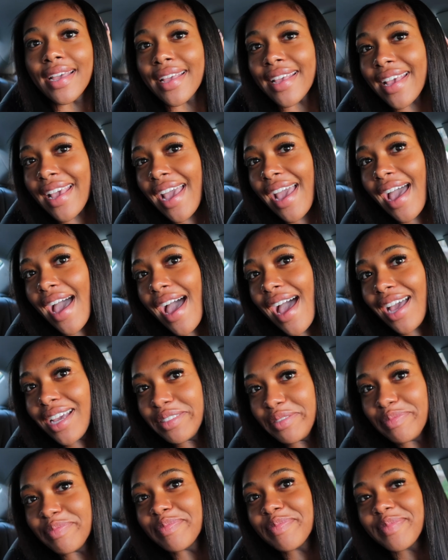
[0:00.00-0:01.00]

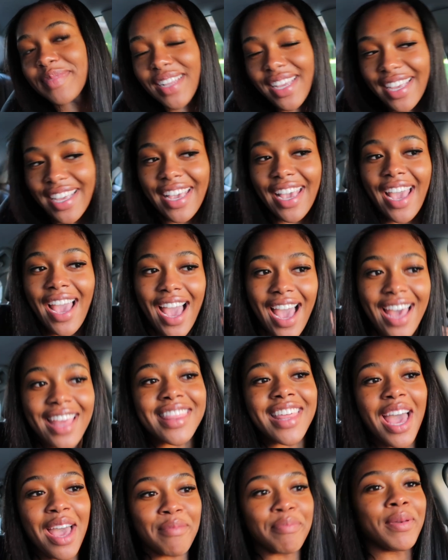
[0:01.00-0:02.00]
Yeah,
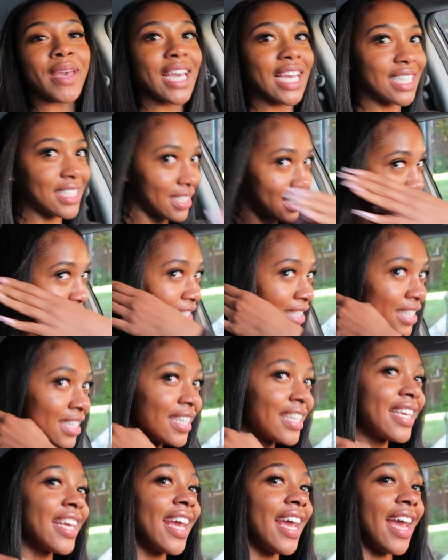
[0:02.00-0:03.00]
that bitch.
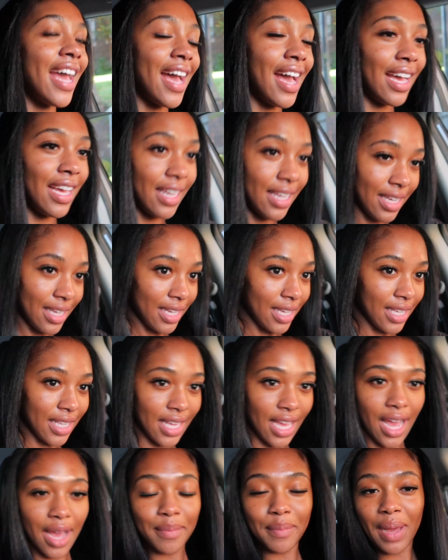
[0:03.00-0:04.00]
Yeah,
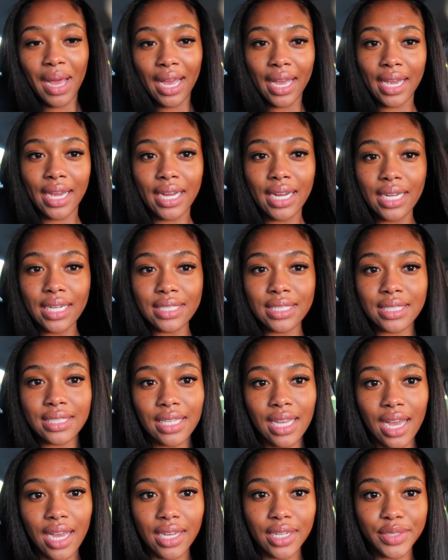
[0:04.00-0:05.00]
y'all, my hair is
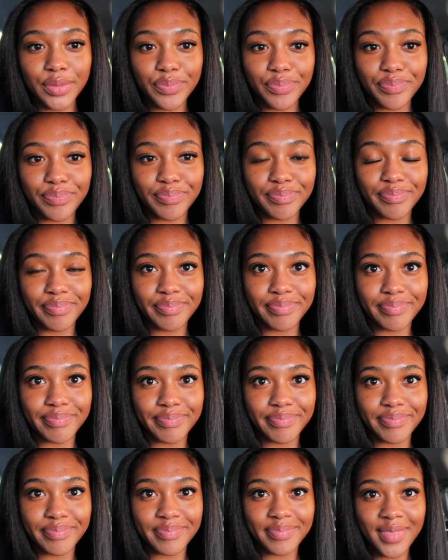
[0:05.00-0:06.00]
done.
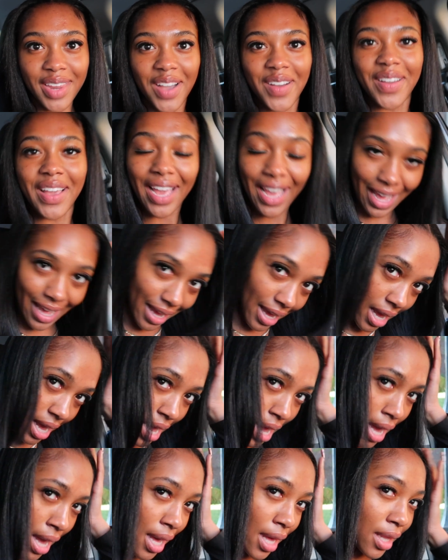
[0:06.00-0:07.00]
Okay,
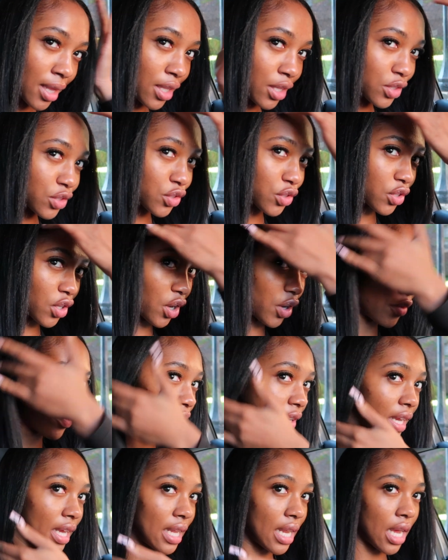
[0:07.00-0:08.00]
it looks so
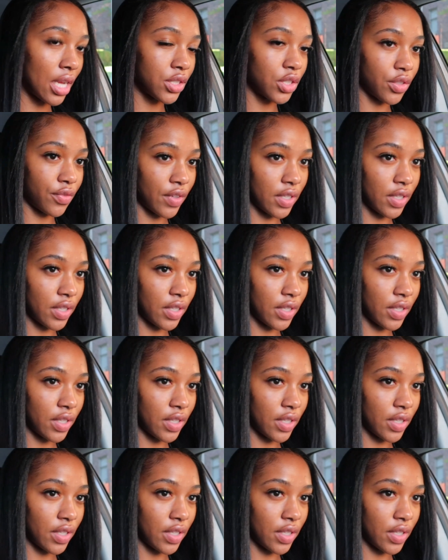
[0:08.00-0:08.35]
freaking natural.